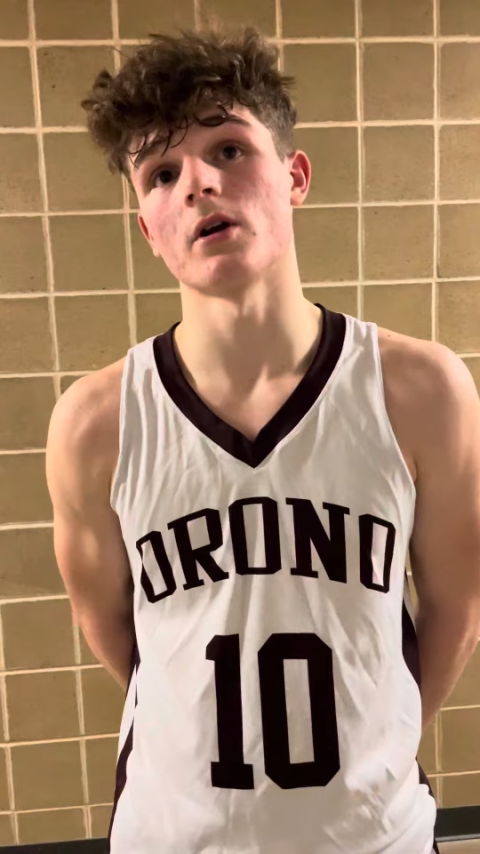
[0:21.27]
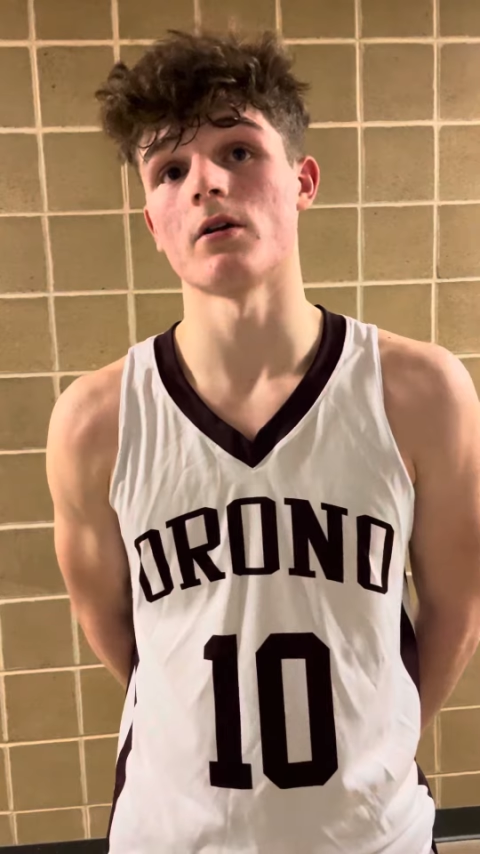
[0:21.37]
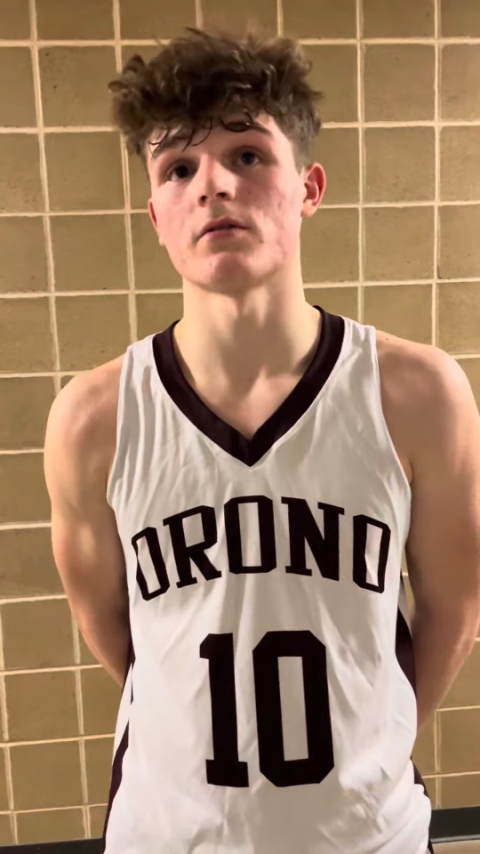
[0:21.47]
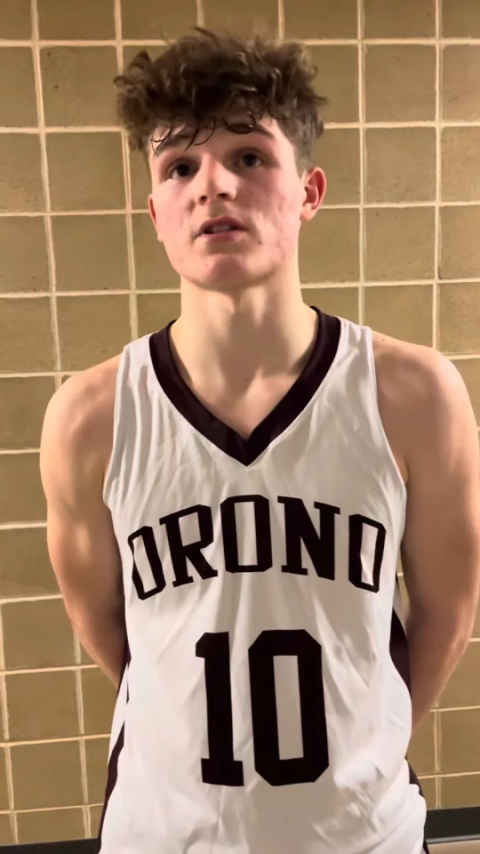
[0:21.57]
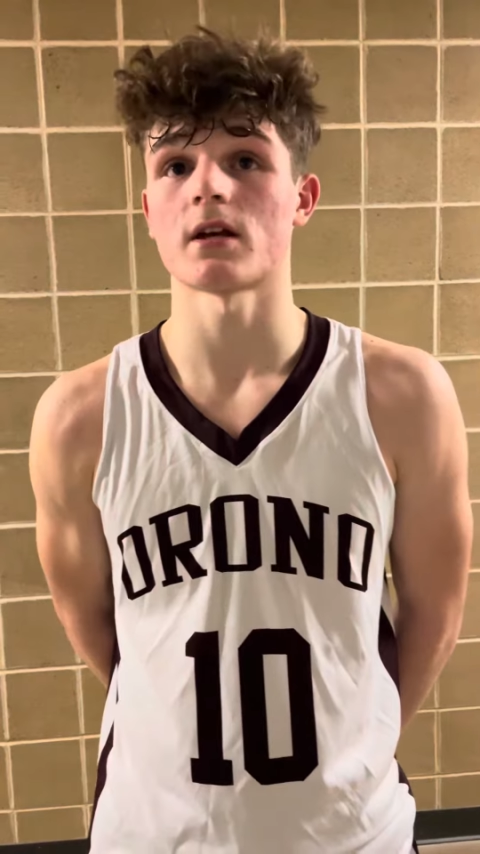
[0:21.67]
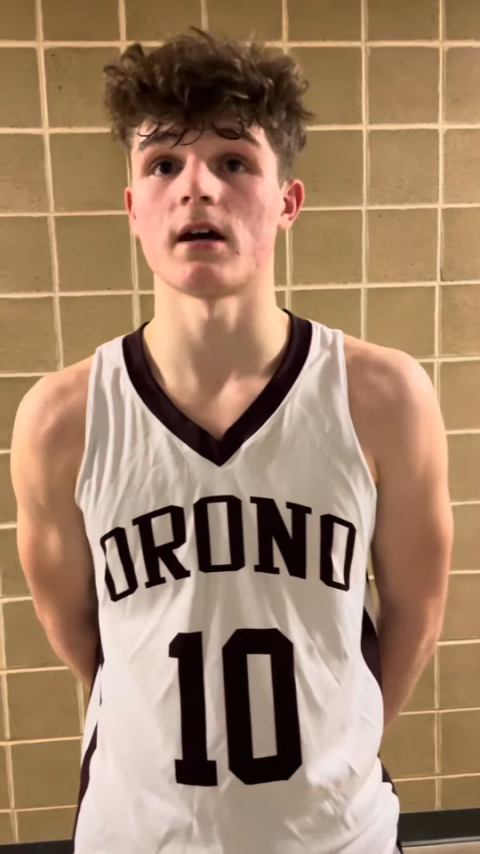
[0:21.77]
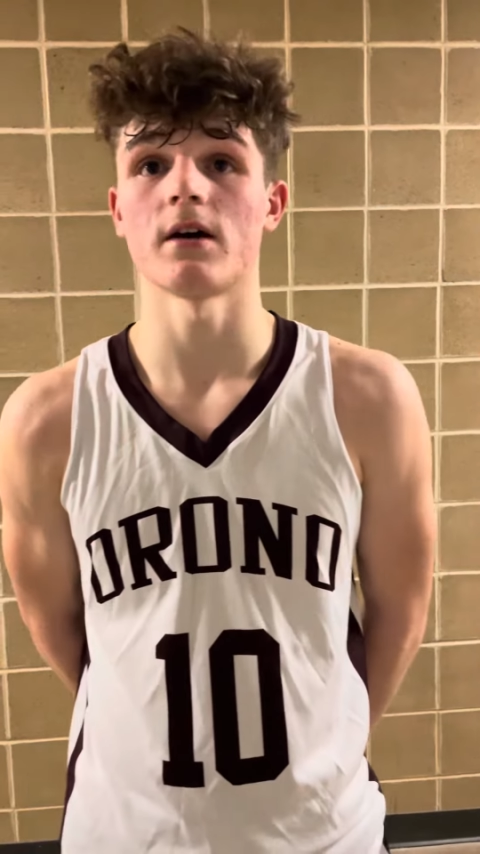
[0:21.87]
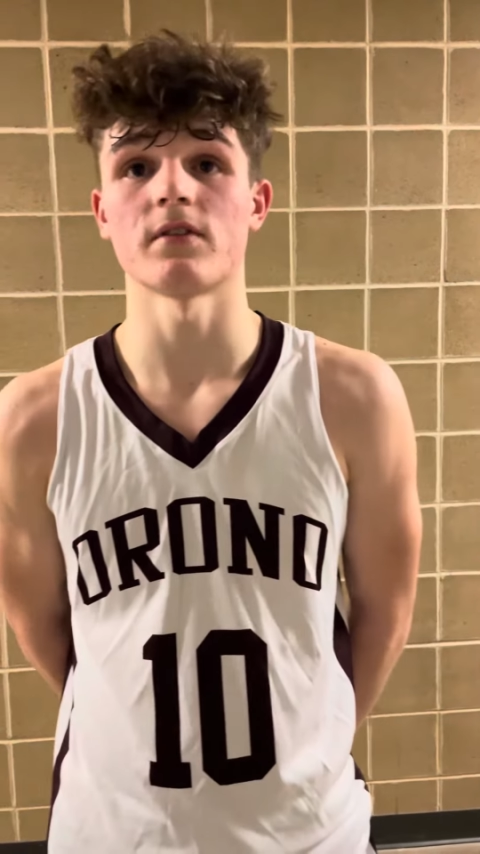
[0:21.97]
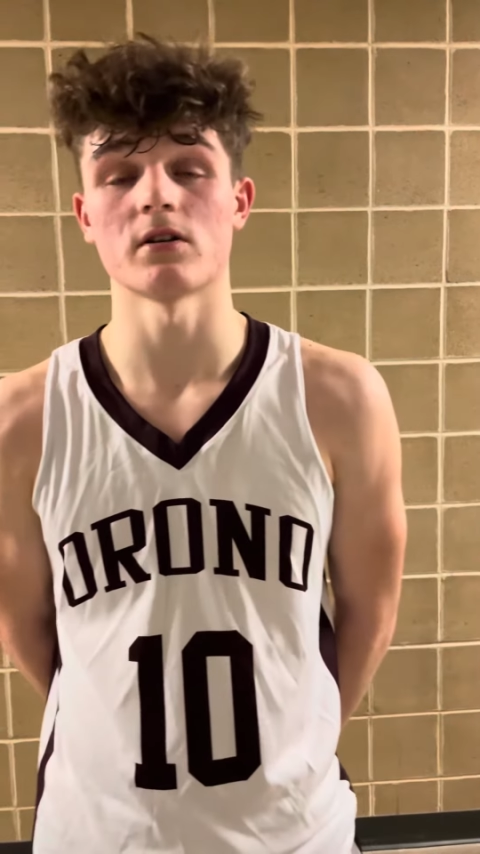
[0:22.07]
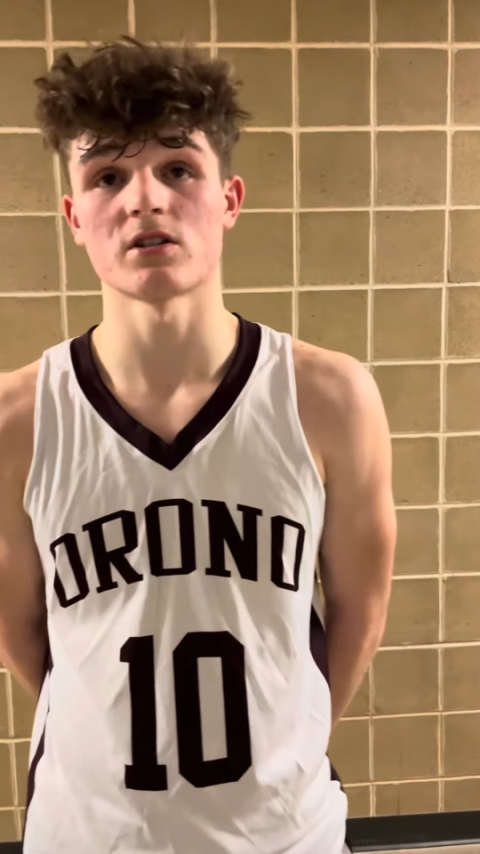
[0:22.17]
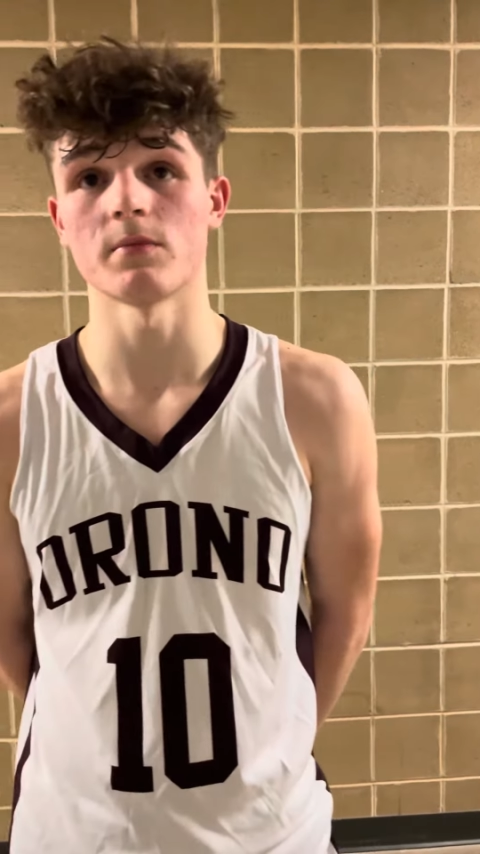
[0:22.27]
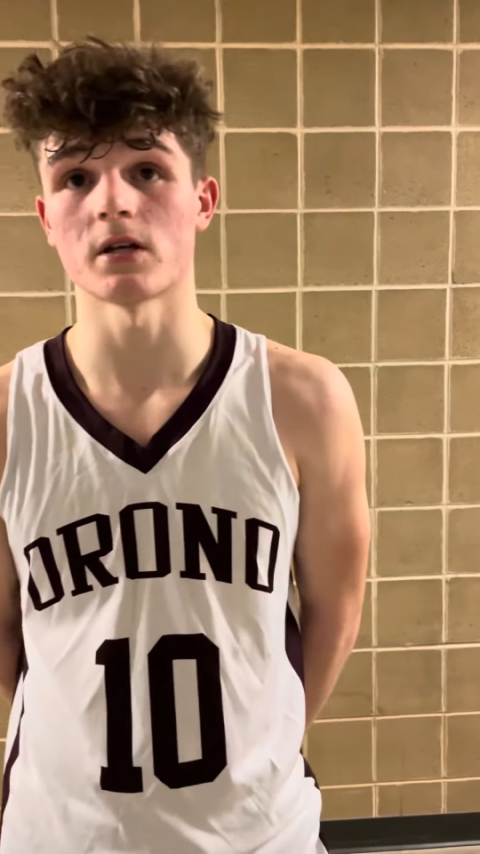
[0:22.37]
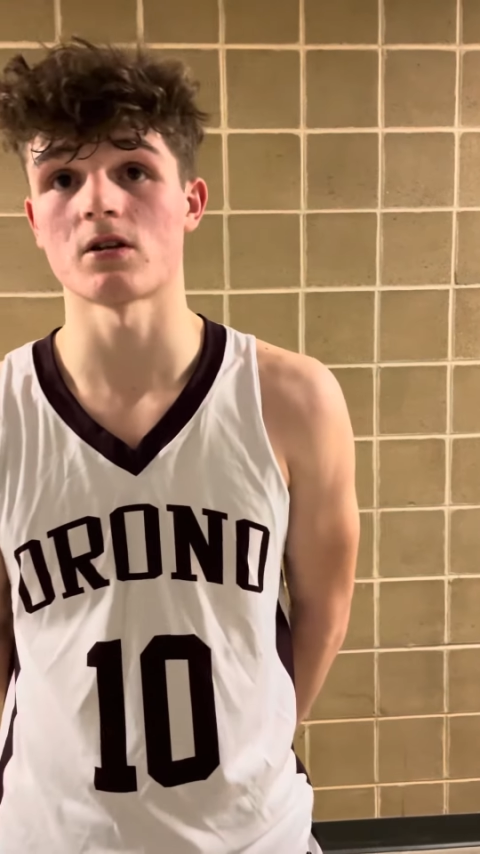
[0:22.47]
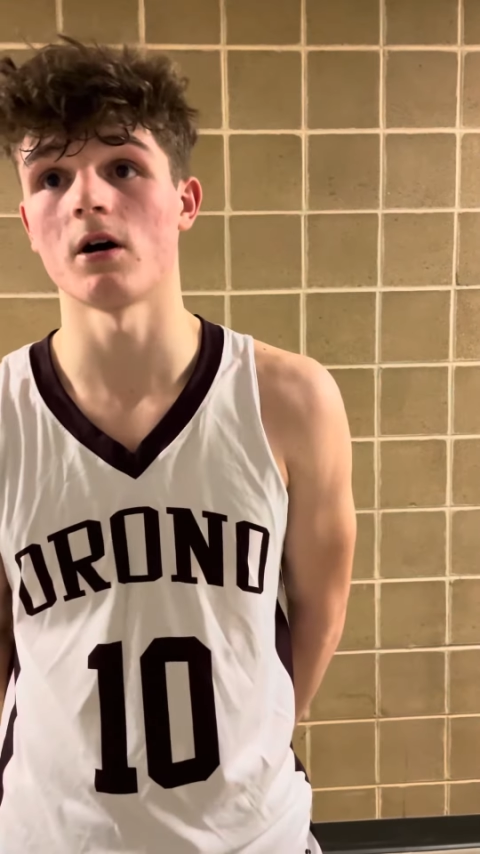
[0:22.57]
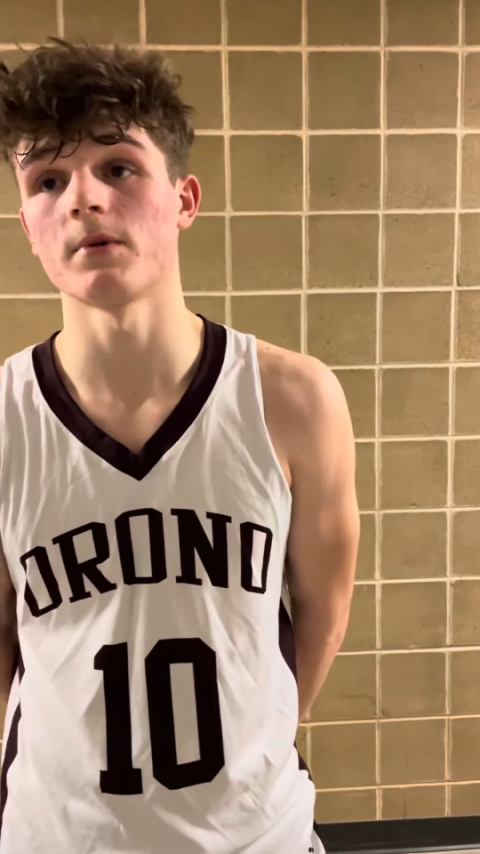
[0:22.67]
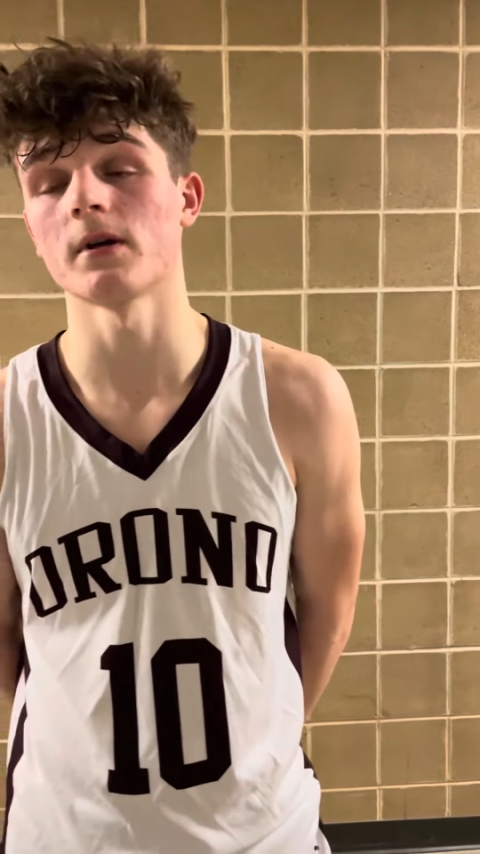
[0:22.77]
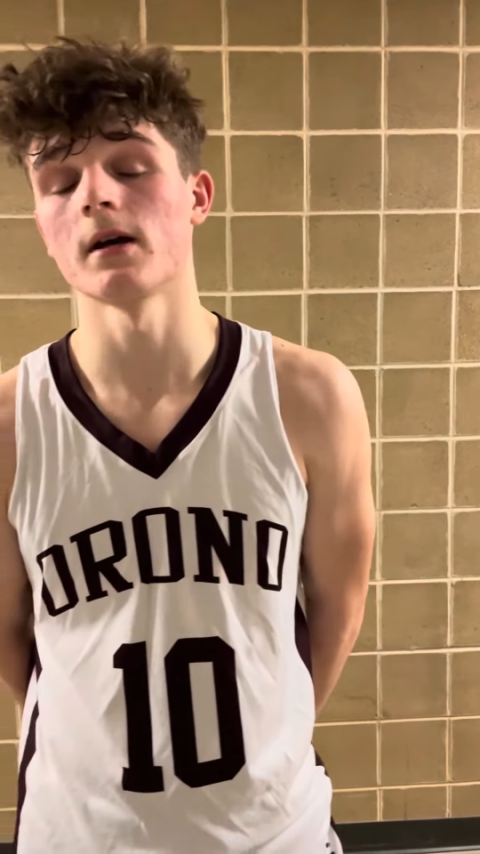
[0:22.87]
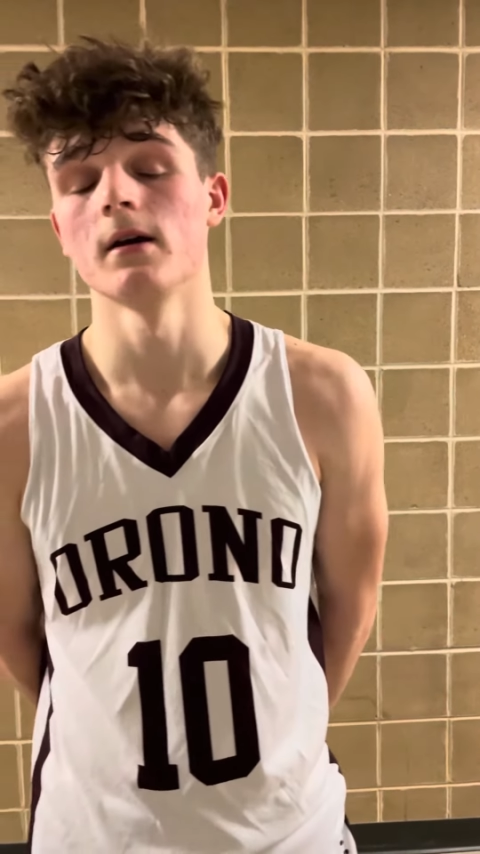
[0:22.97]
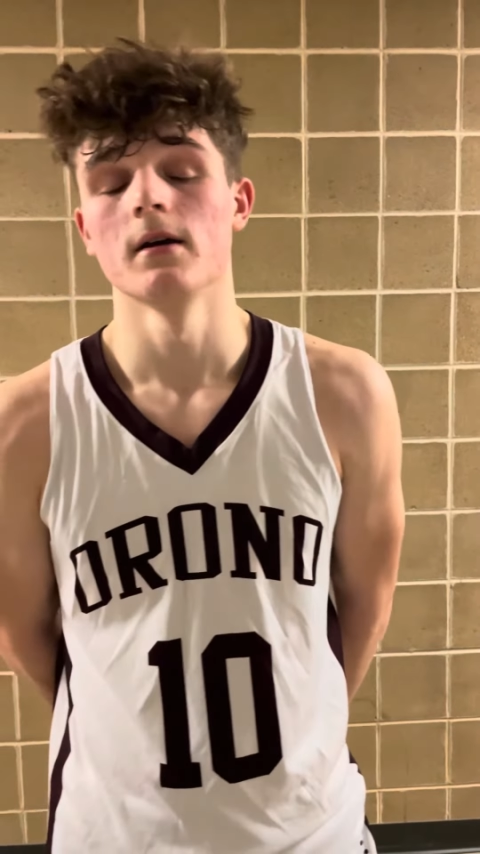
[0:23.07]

we got in the second half. That was the biggest topic.